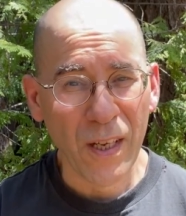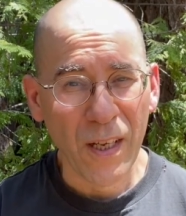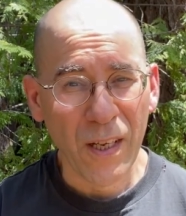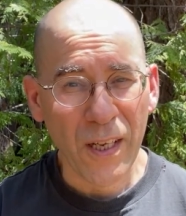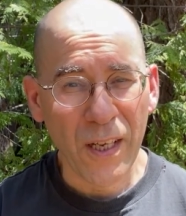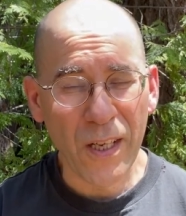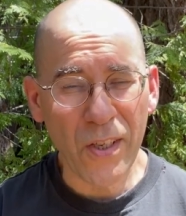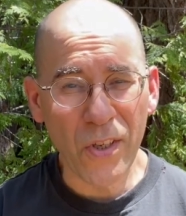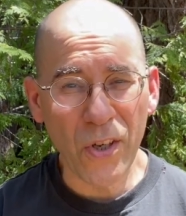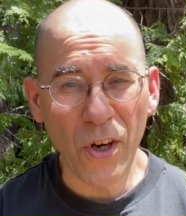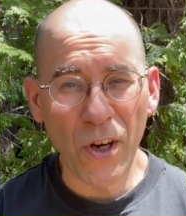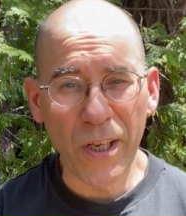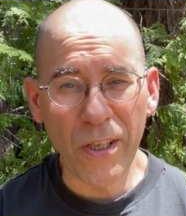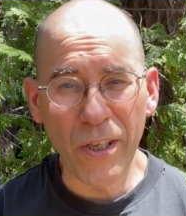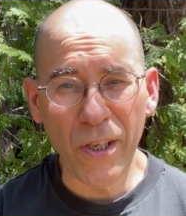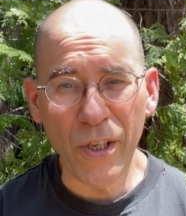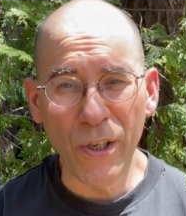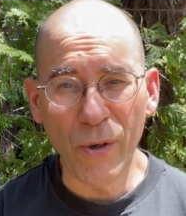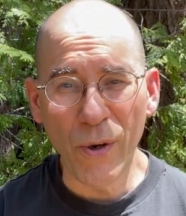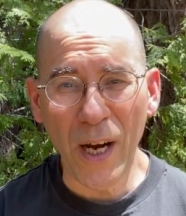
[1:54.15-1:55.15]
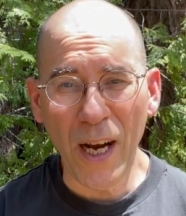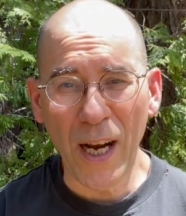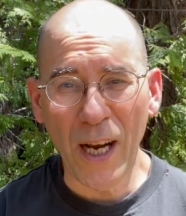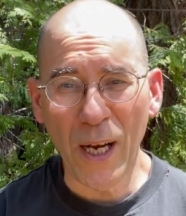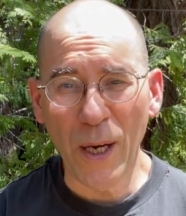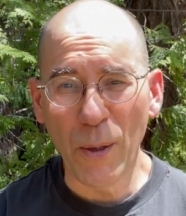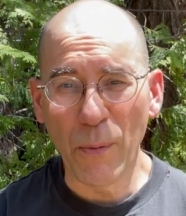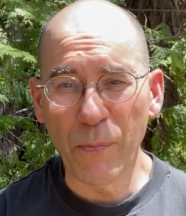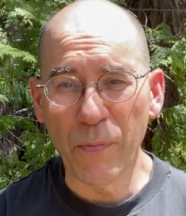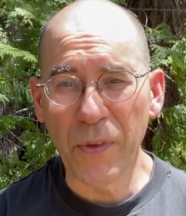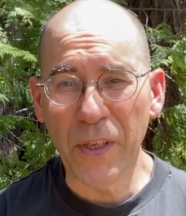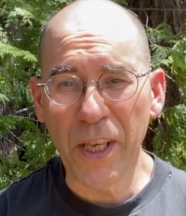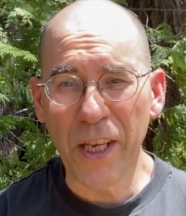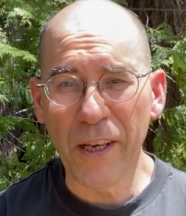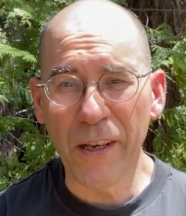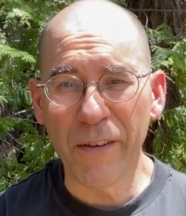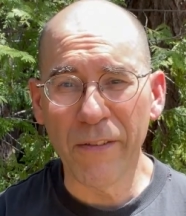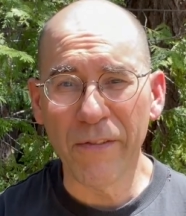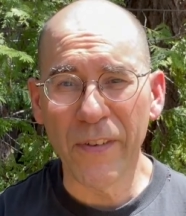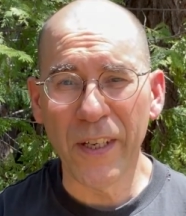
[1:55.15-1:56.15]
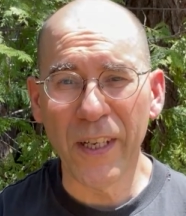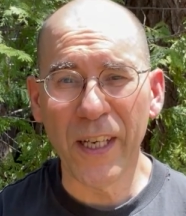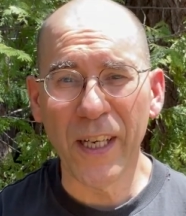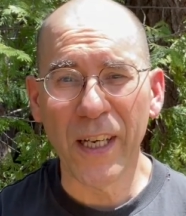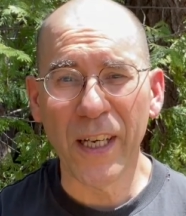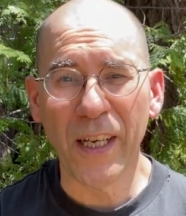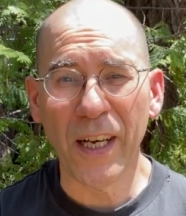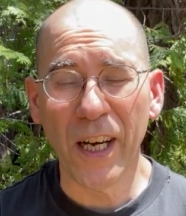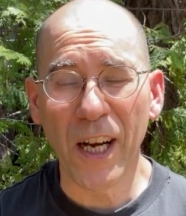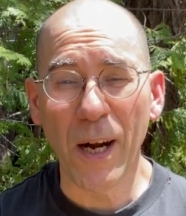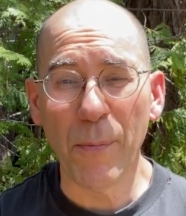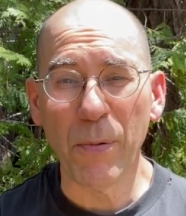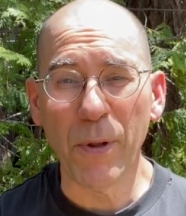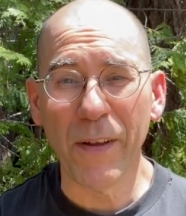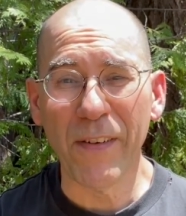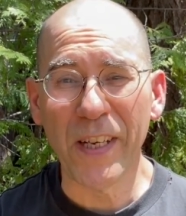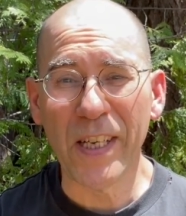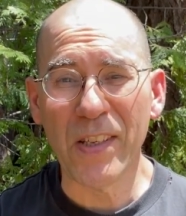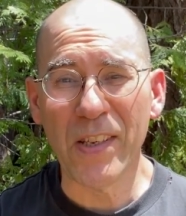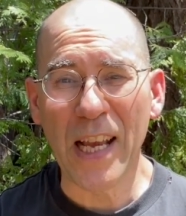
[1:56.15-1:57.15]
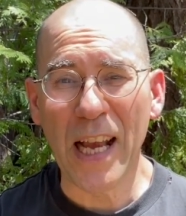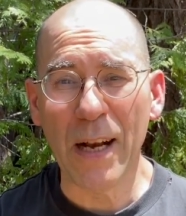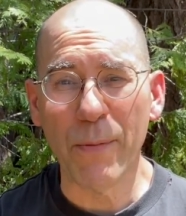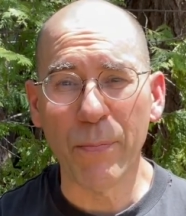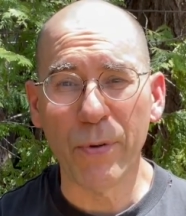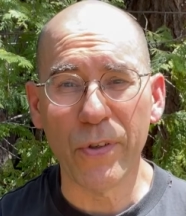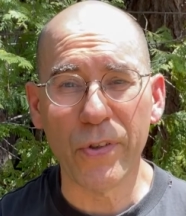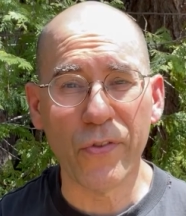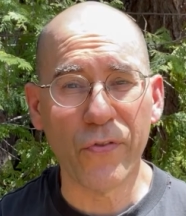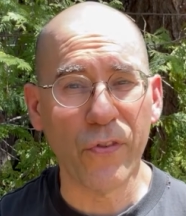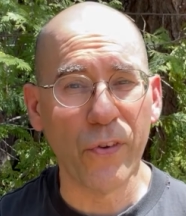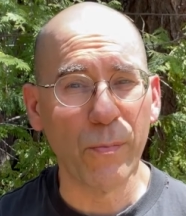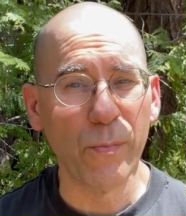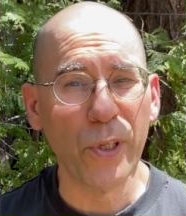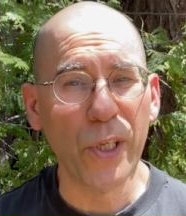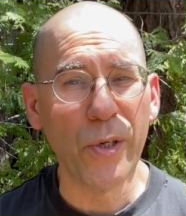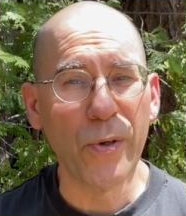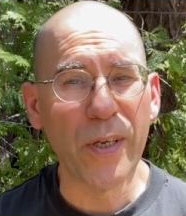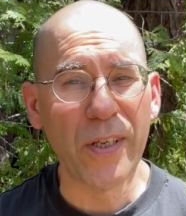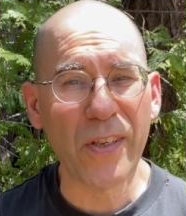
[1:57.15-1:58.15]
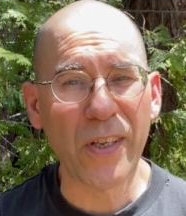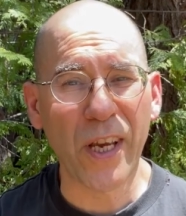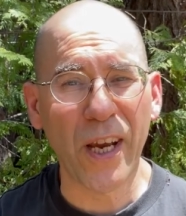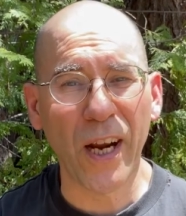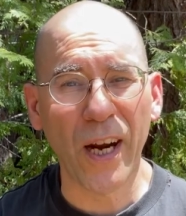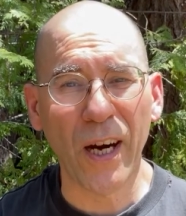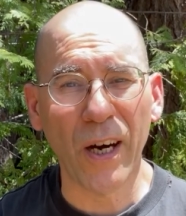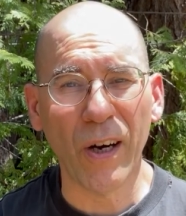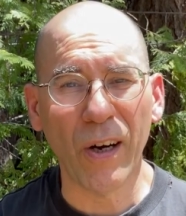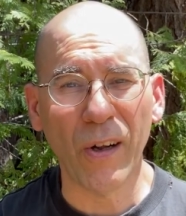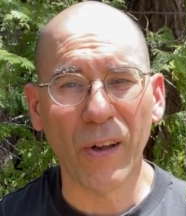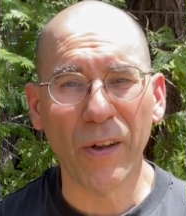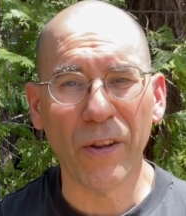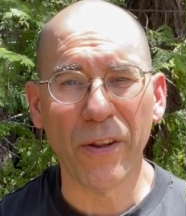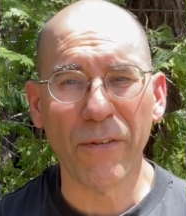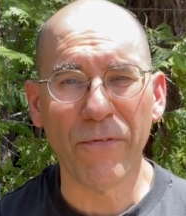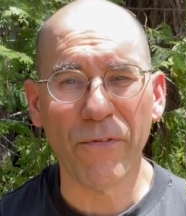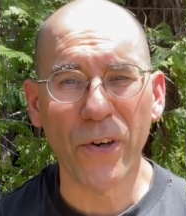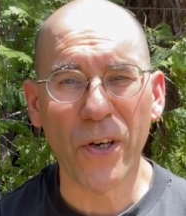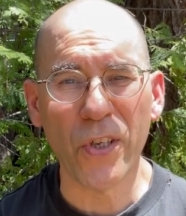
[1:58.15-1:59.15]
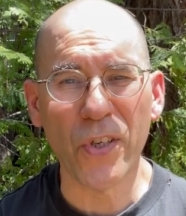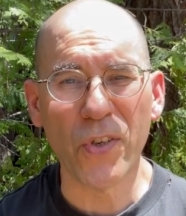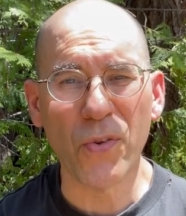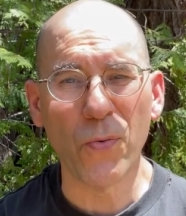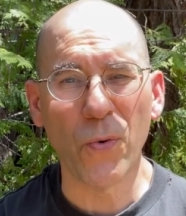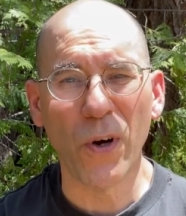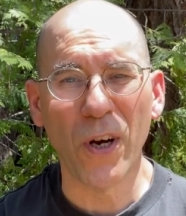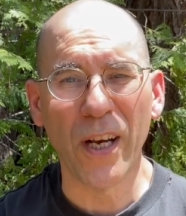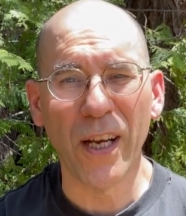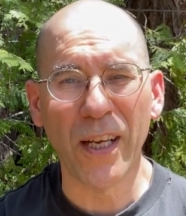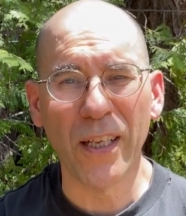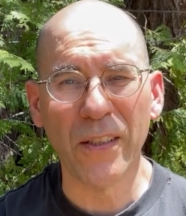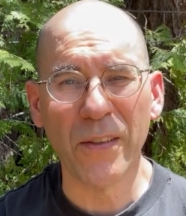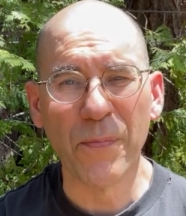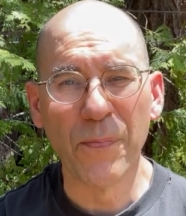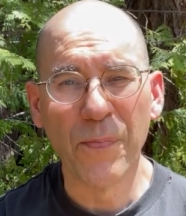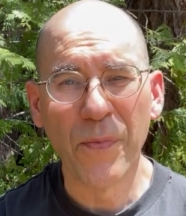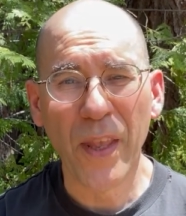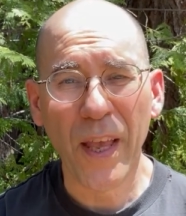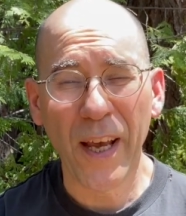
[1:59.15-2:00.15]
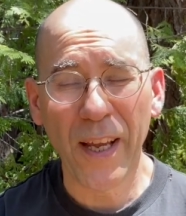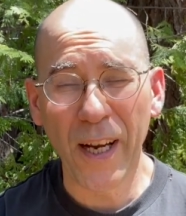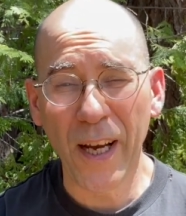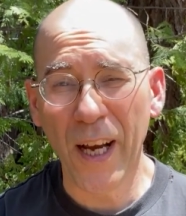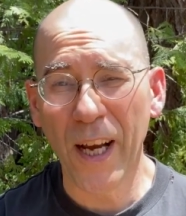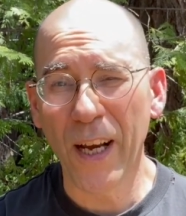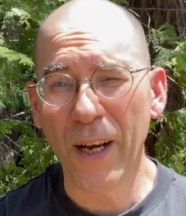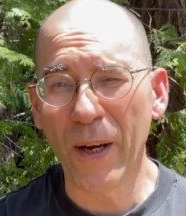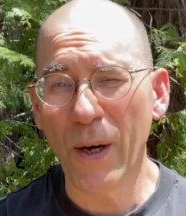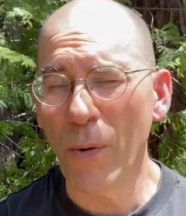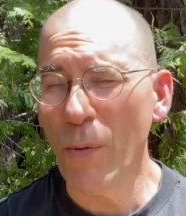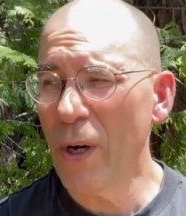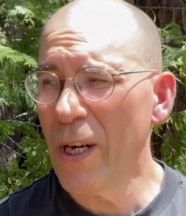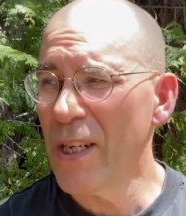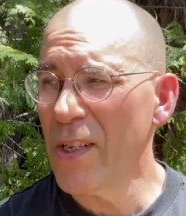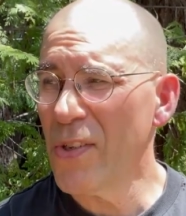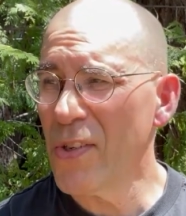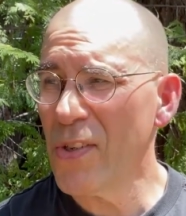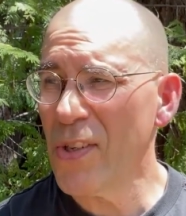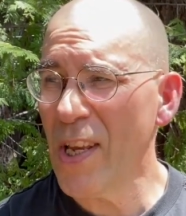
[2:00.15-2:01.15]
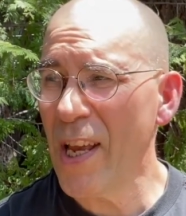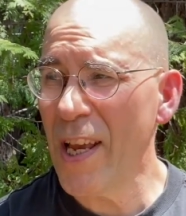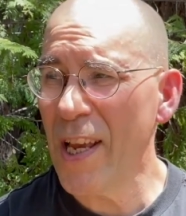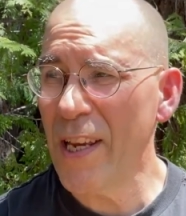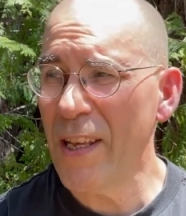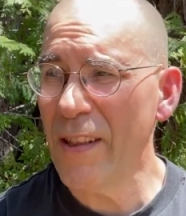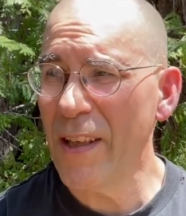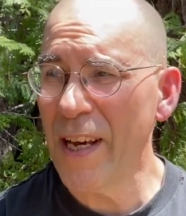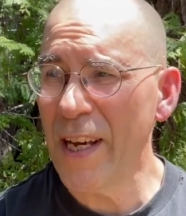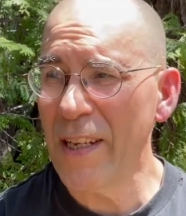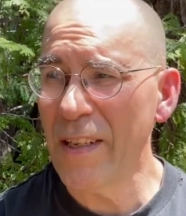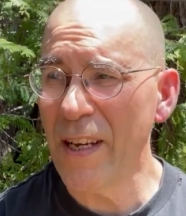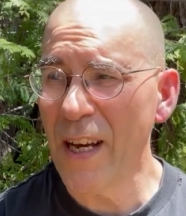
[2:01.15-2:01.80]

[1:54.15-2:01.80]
He's going to give a couple of examples from Lewis Carroll. The first one, and I want to say that